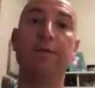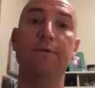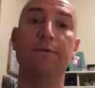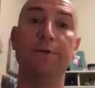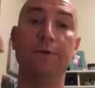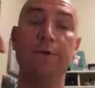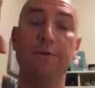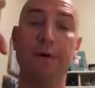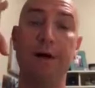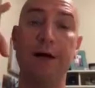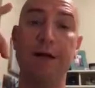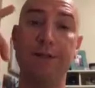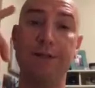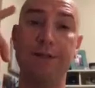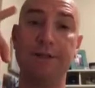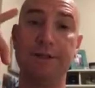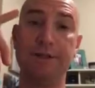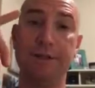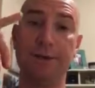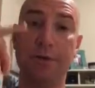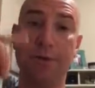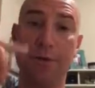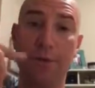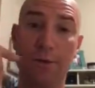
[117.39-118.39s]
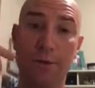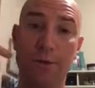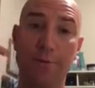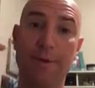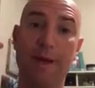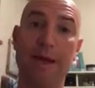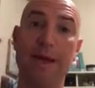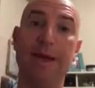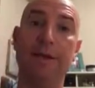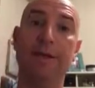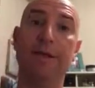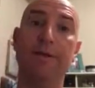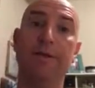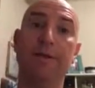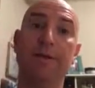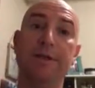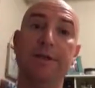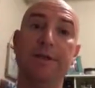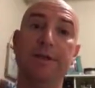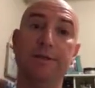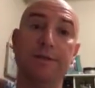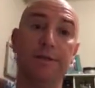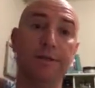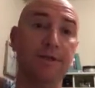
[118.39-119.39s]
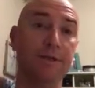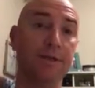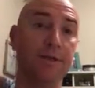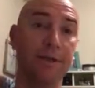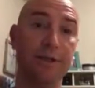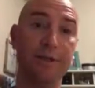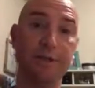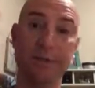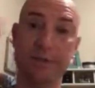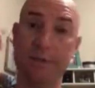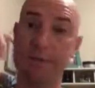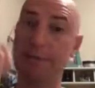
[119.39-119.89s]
When you watch a quarterback, you know he still just does